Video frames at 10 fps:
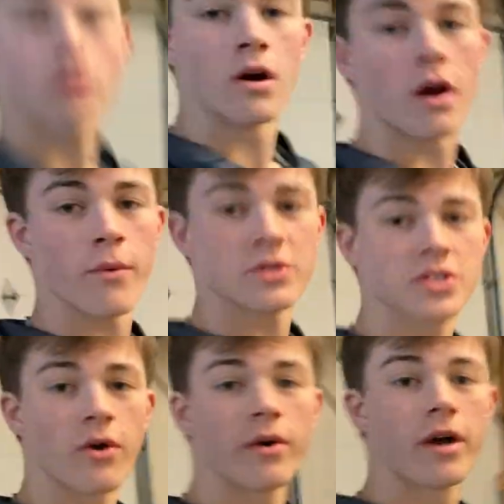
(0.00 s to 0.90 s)
All right, what's
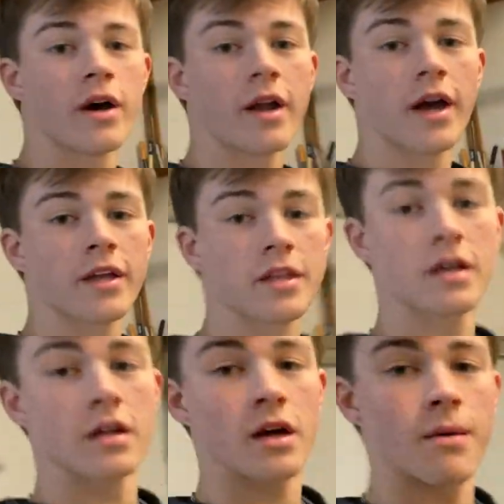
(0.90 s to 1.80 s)
going on? I
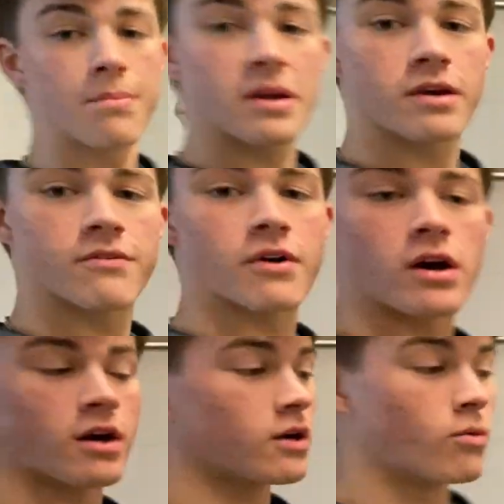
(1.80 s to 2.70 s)
did a bit
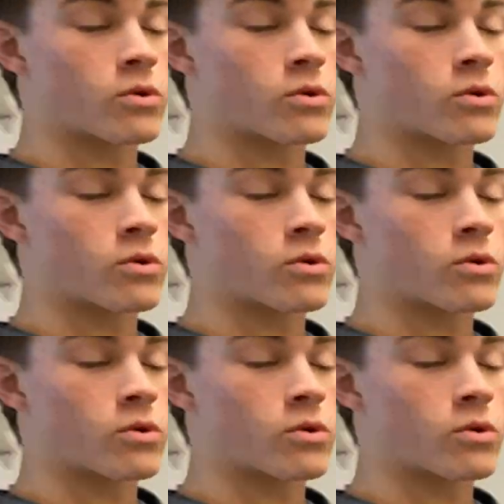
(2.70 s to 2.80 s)
of